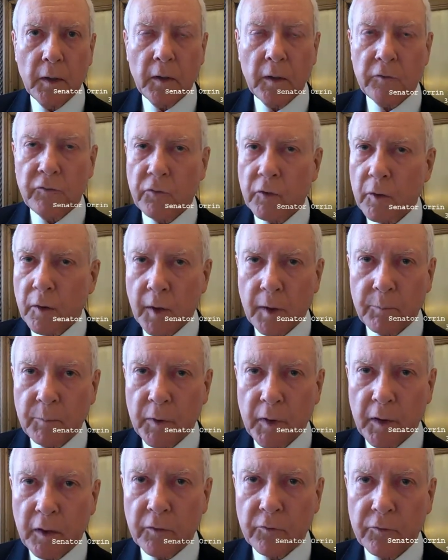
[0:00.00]
that should not
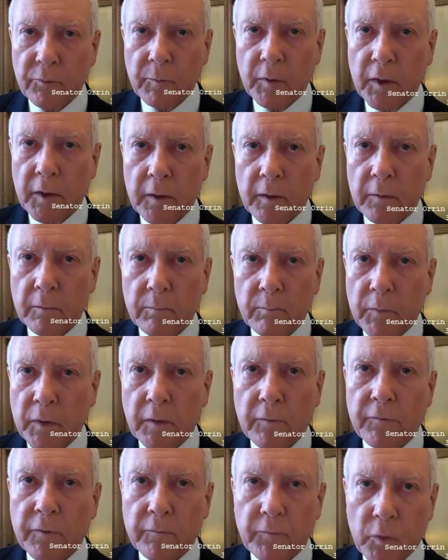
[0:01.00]
pass by a
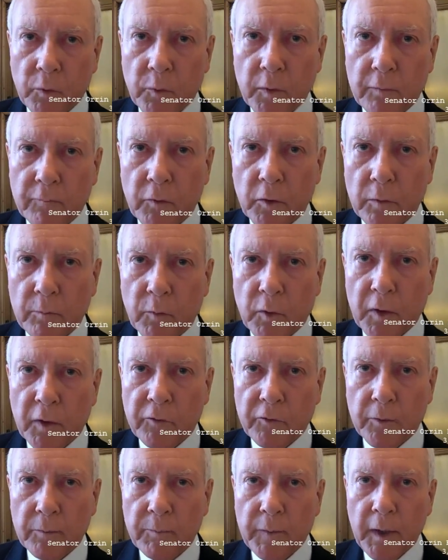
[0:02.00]
mere 51-vote
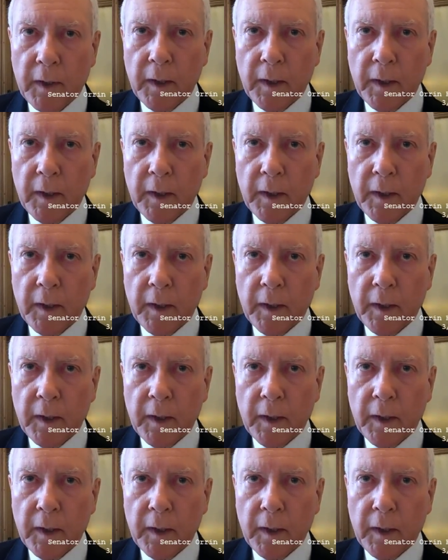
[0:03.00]
margin.